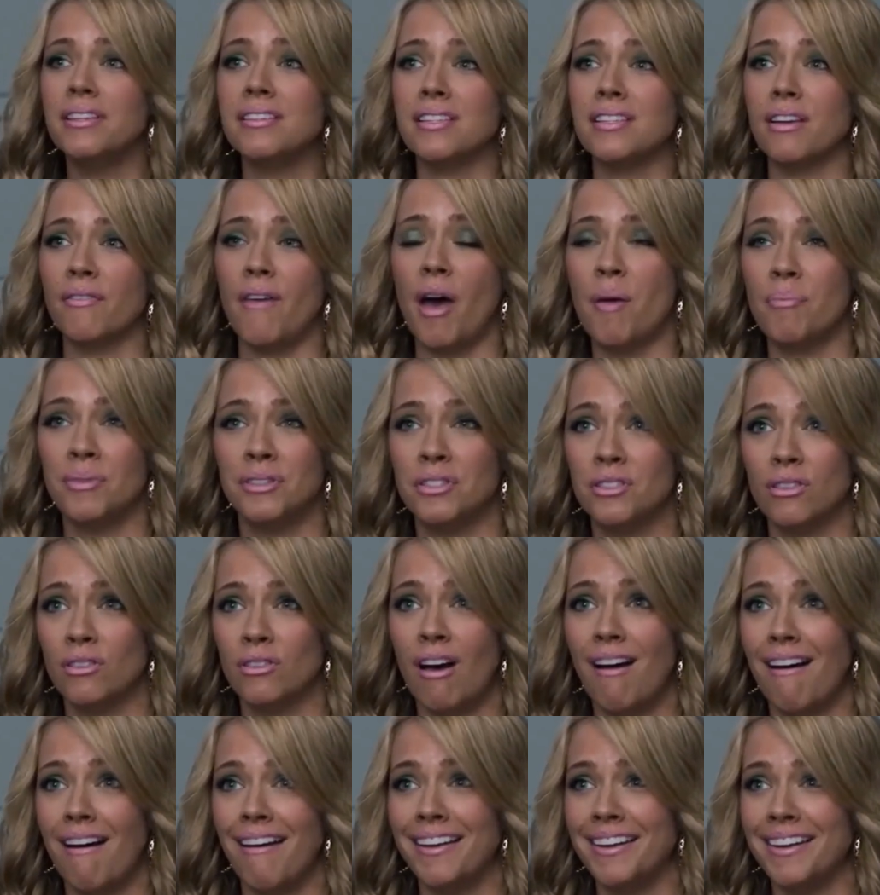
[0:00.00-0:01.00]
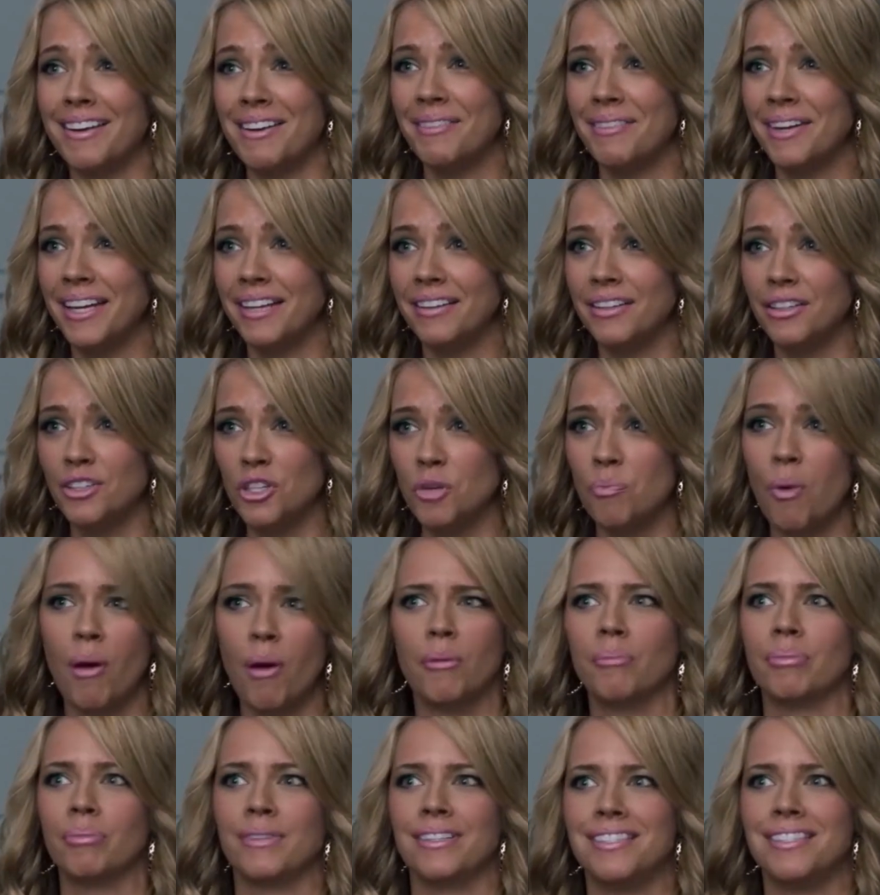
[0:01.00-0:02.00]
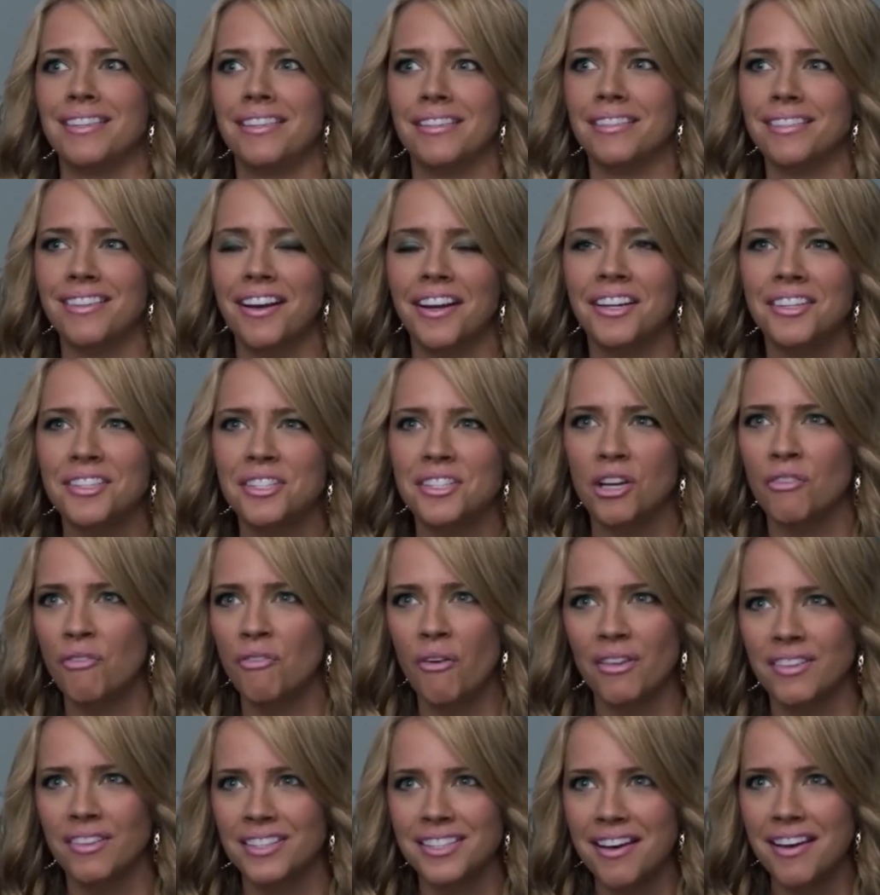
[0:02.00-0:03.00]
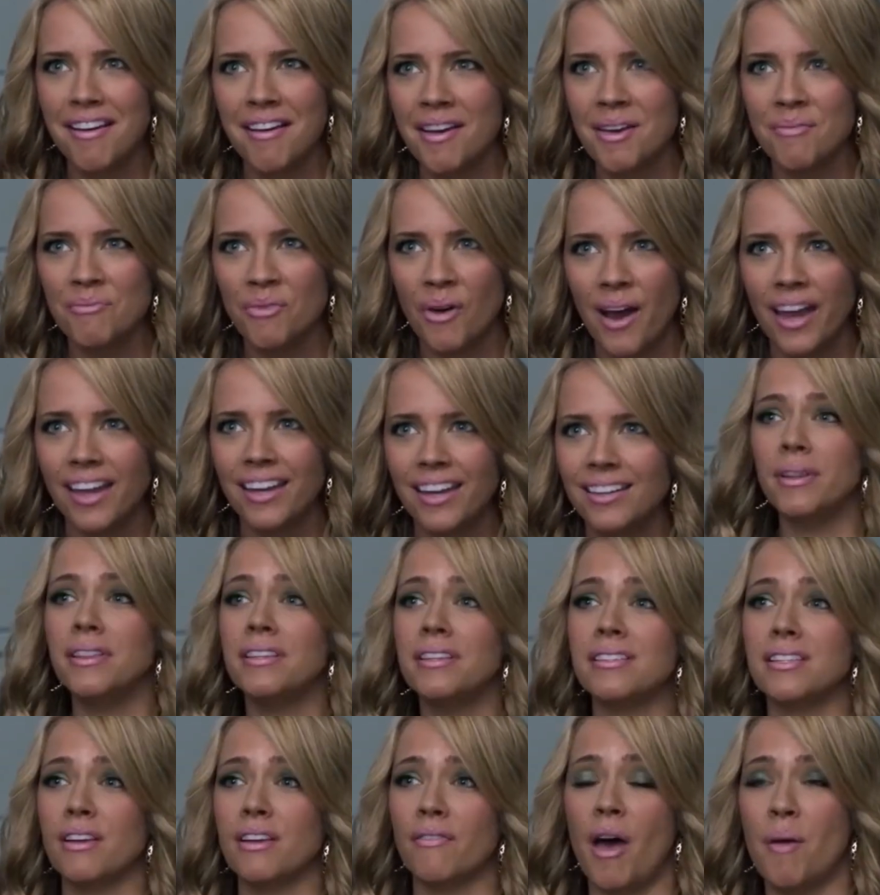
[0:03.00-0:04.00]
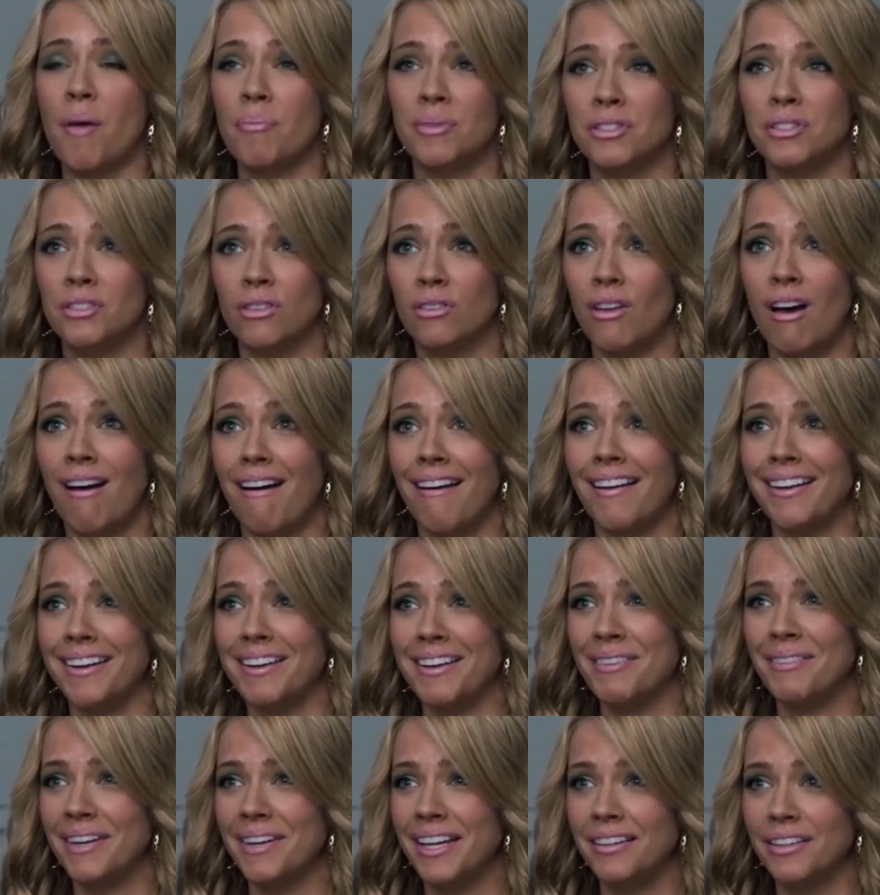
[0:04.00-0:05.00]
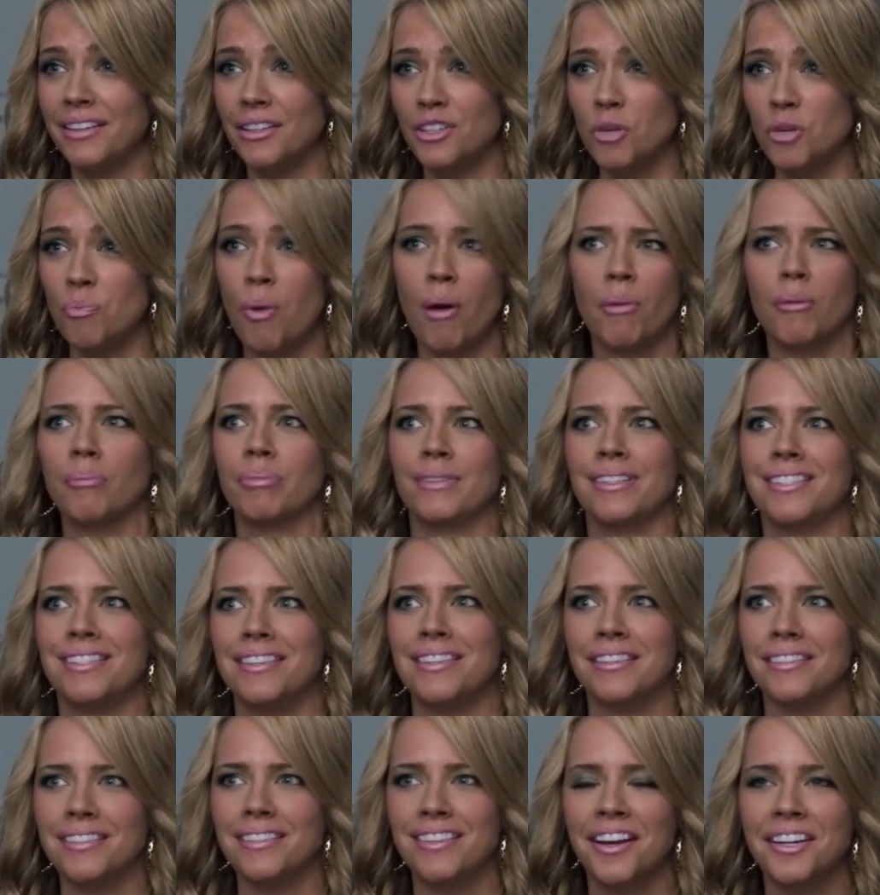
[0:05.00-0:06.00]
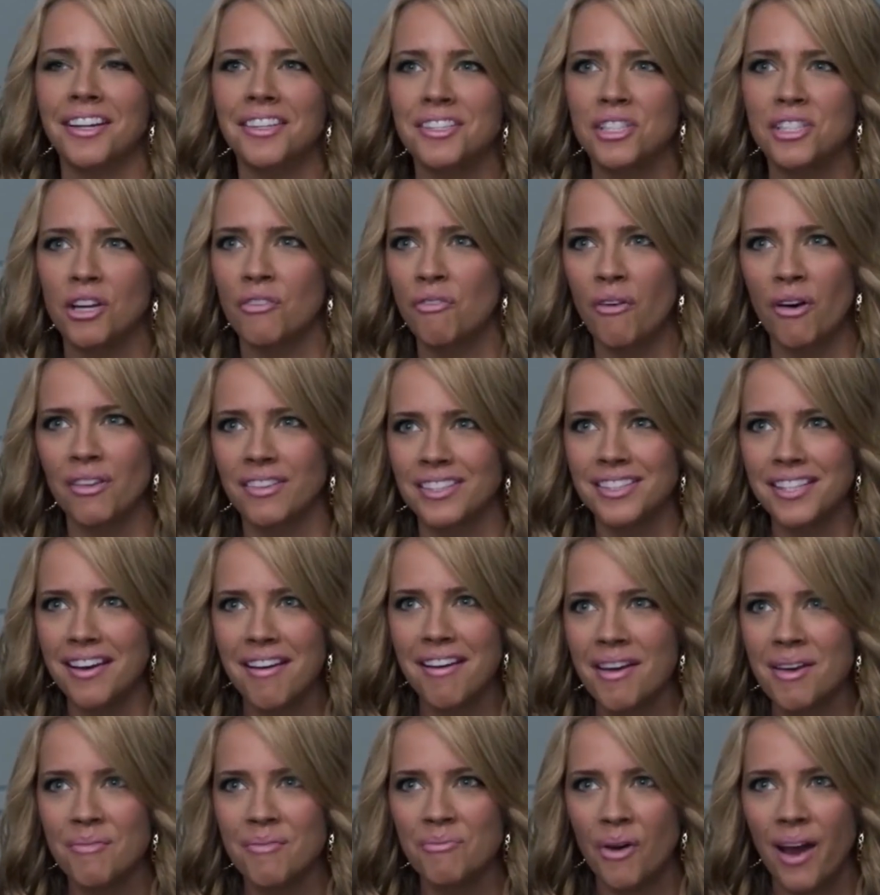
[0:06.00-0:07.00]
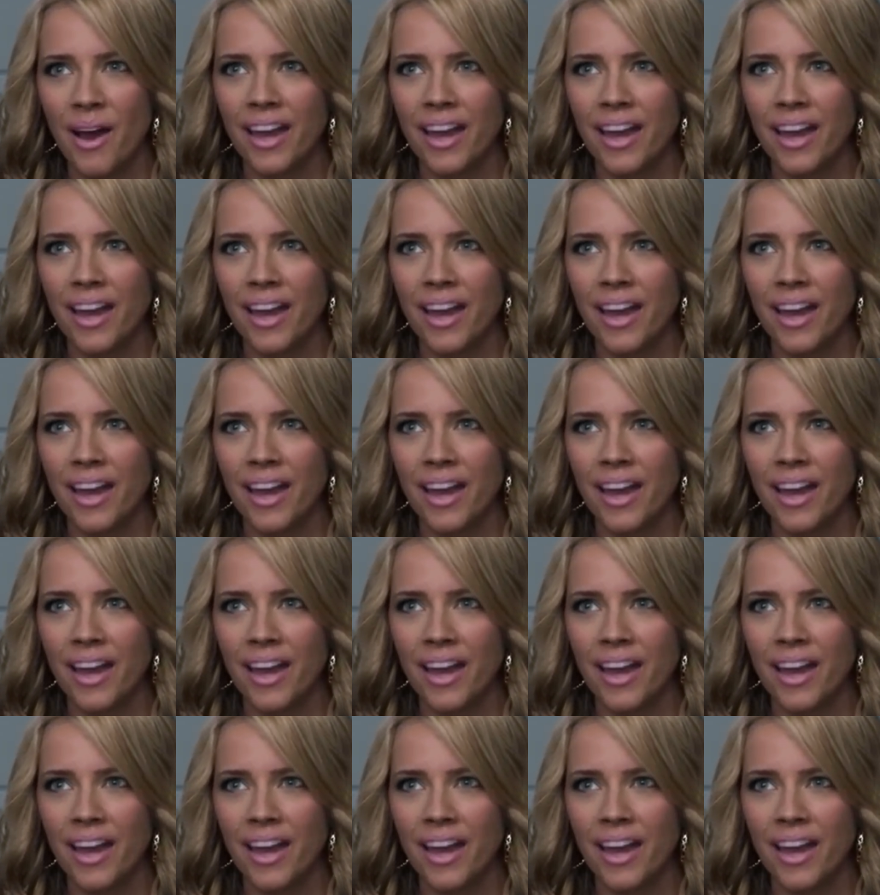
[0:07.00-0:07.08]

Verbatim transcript: No, I'm too old to be the festival maiden anymore. So this year, my little sister is going to take over for me. Wonder where she could... I'm right